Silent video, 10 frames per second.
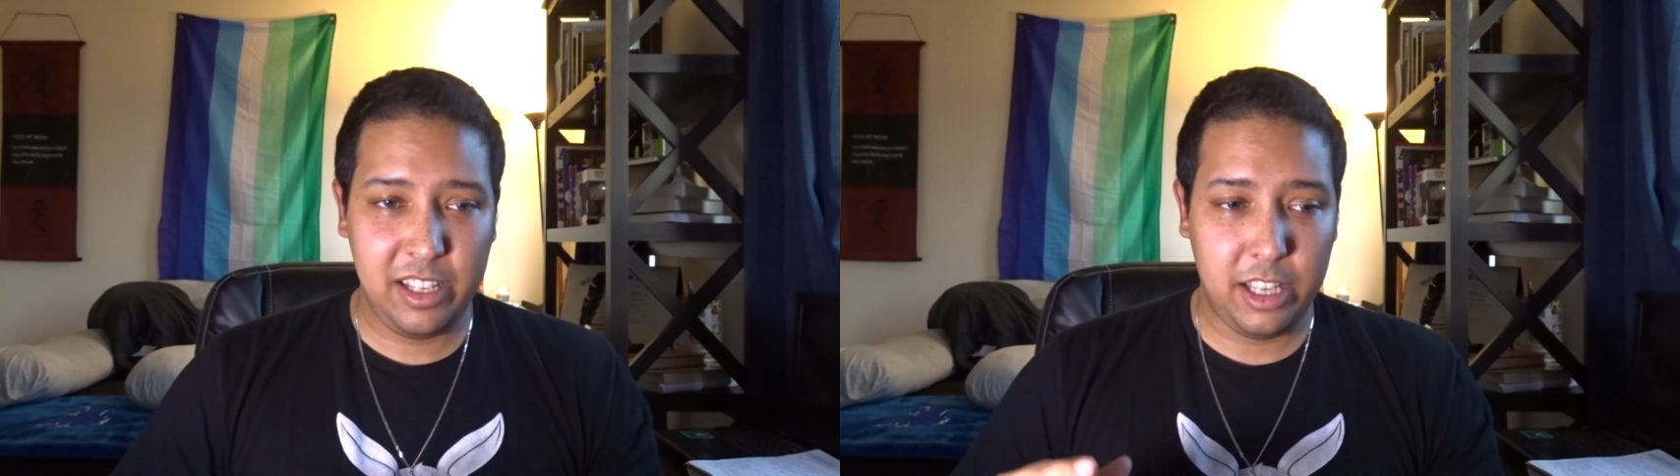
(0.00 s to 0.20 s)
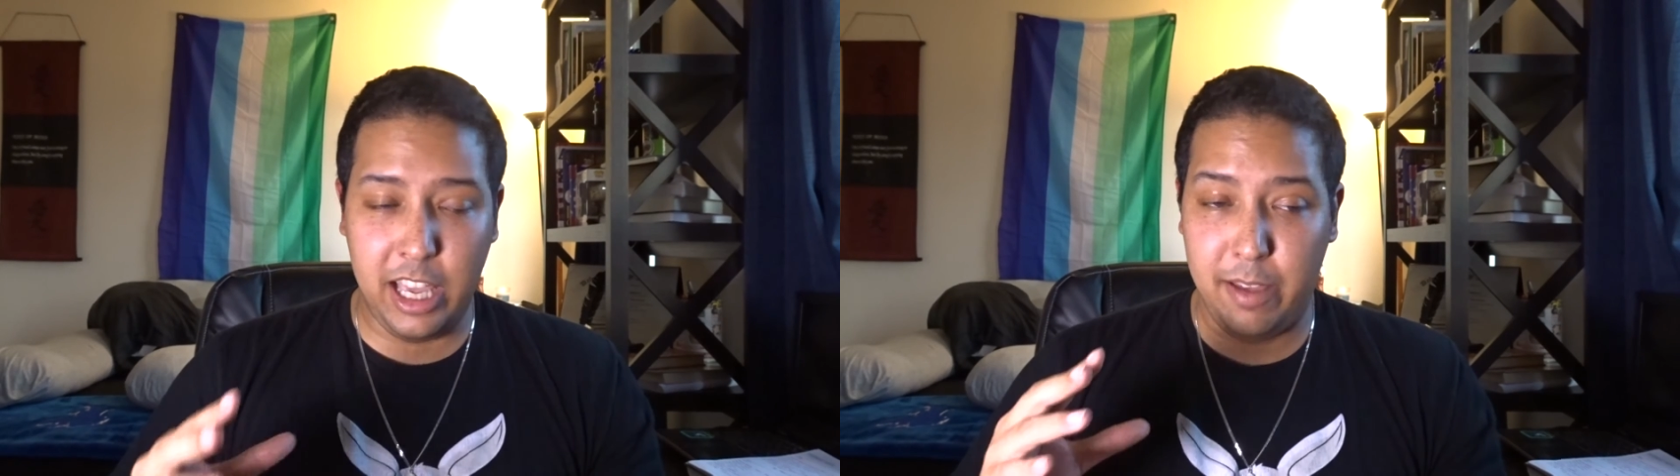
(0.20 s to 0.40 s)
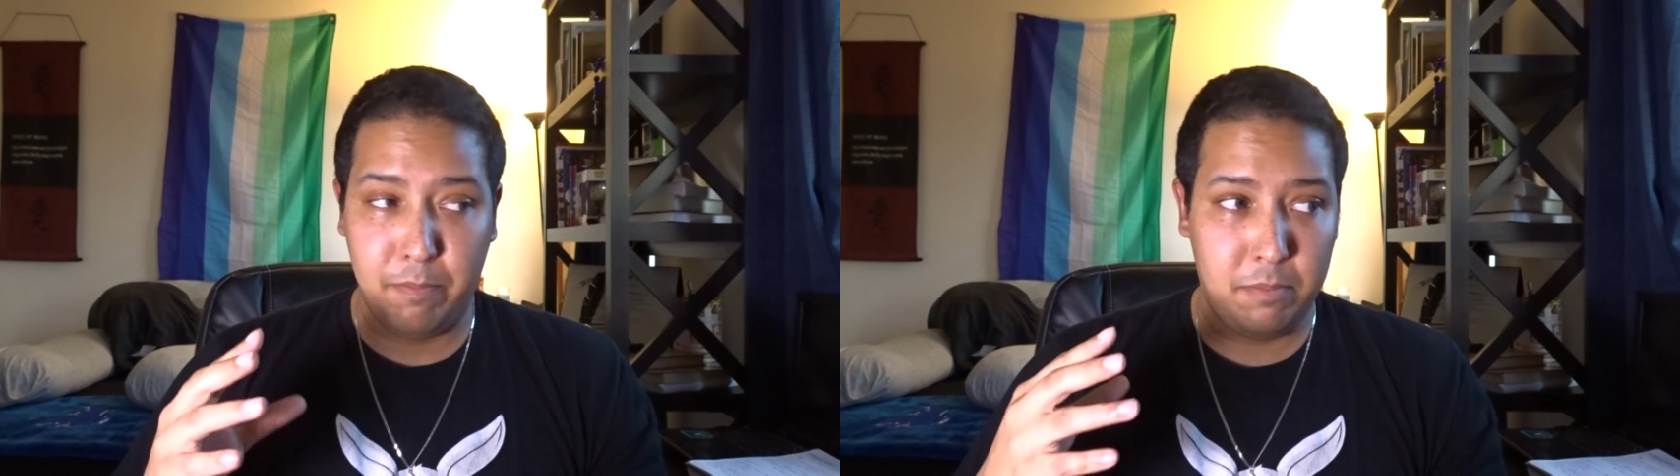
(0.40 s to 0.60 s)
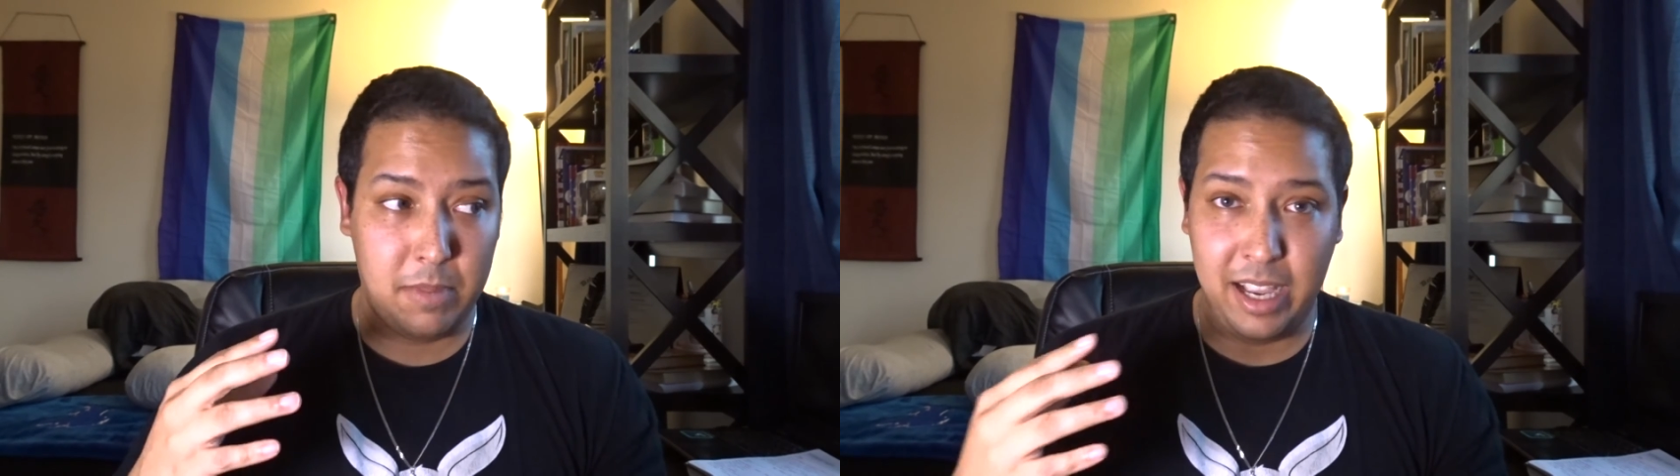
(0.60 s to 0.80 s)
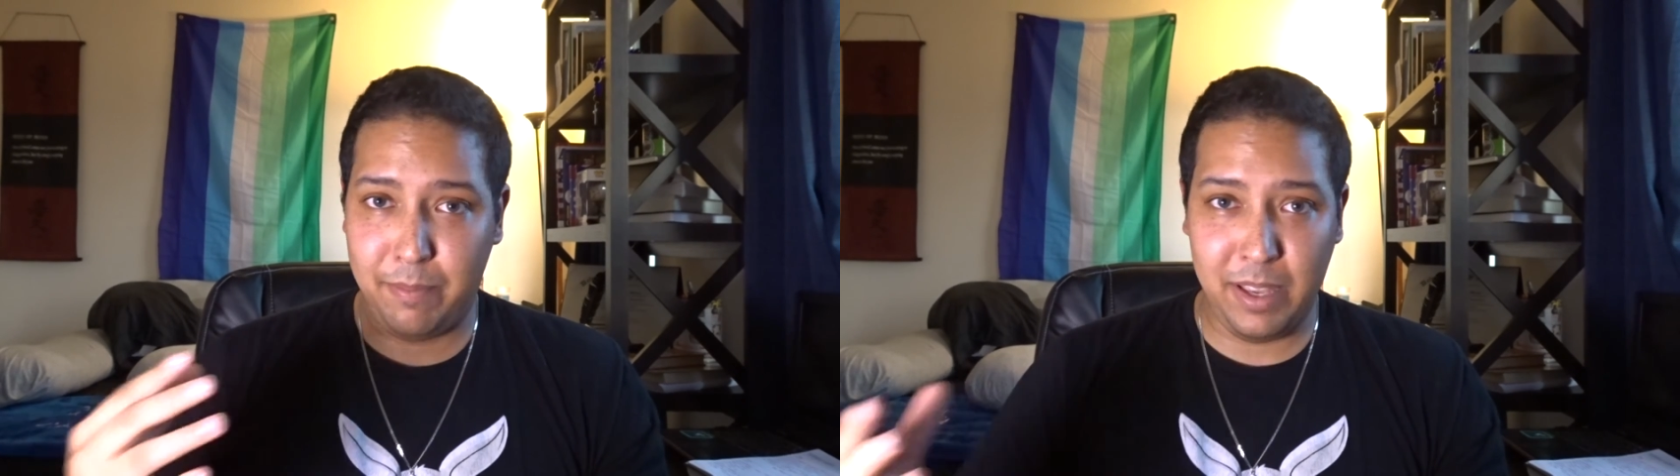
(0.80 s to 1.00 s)
it
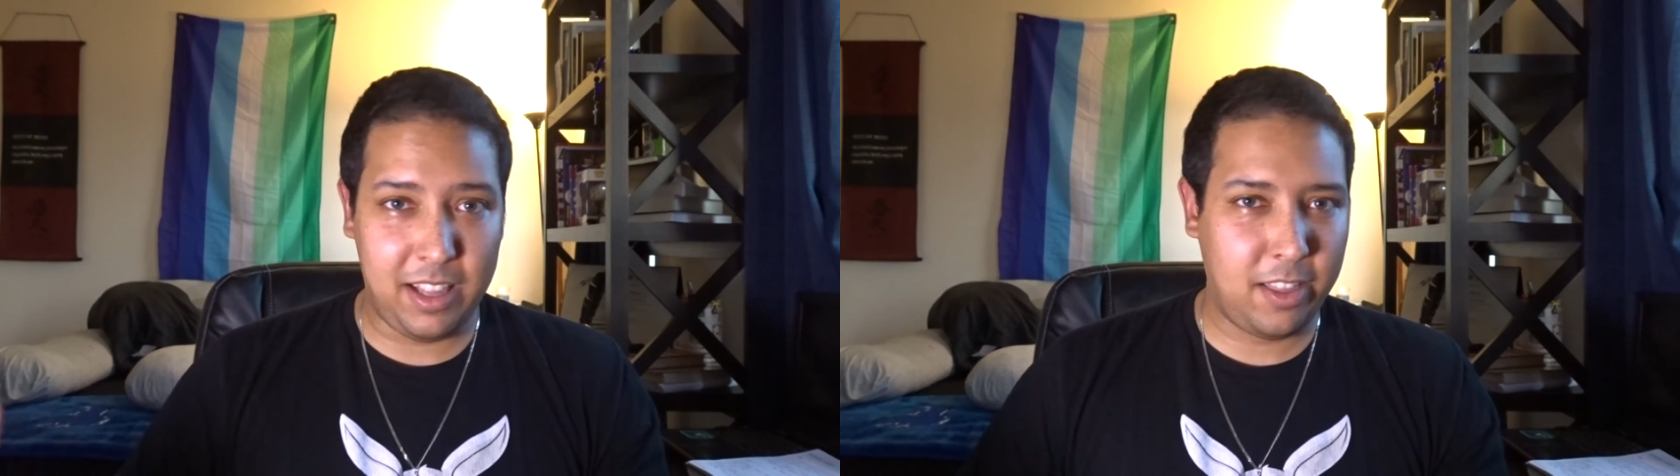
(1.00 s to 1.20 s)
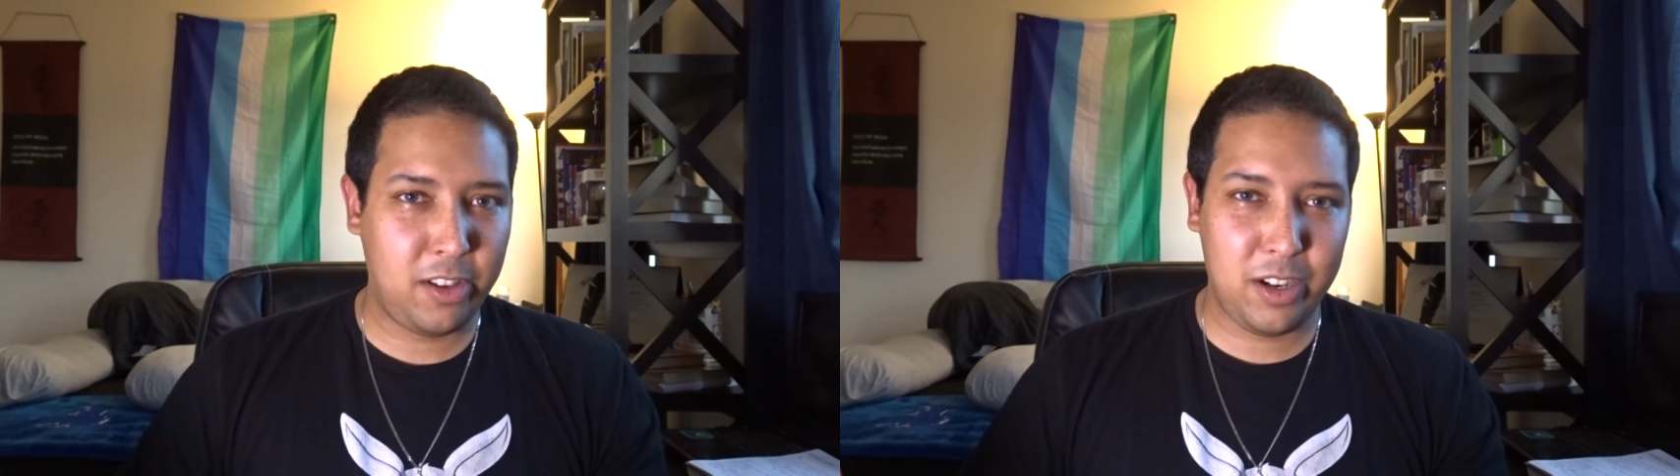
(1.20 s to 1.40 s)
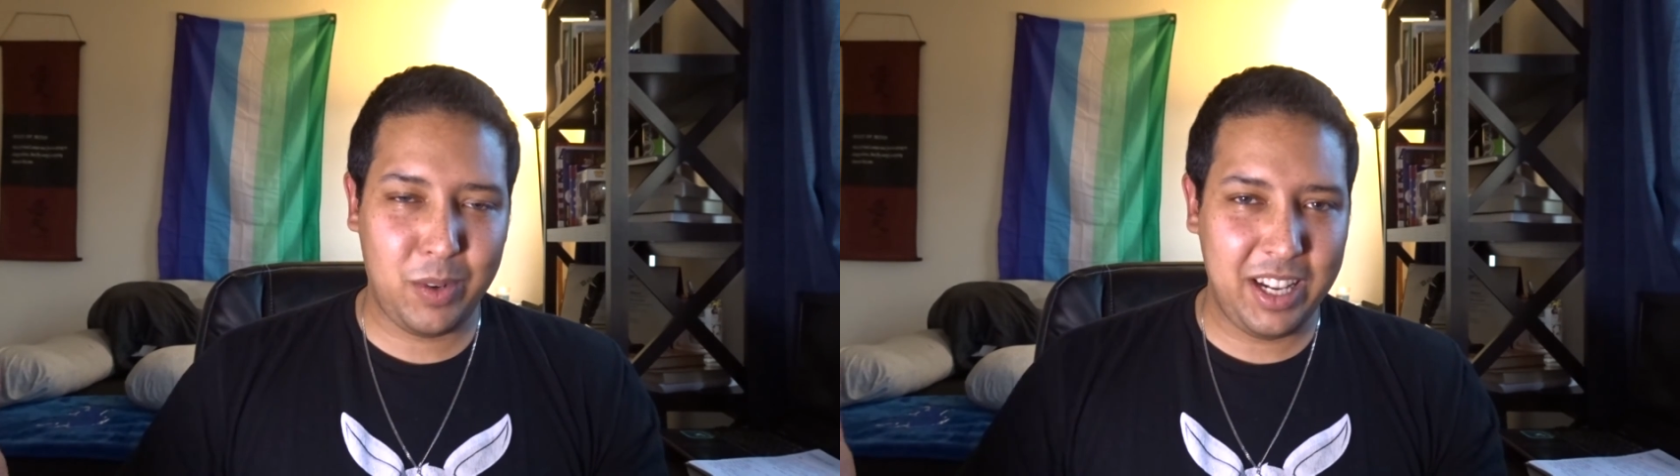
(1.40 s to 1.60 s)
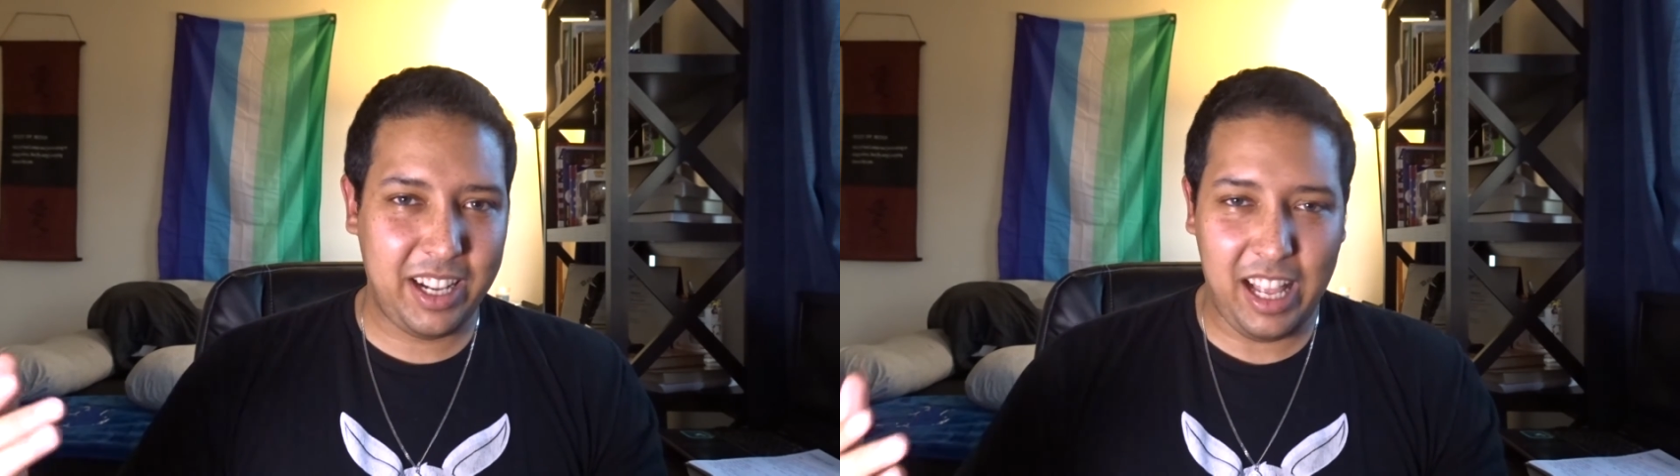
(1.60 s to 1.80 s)
might be the third one,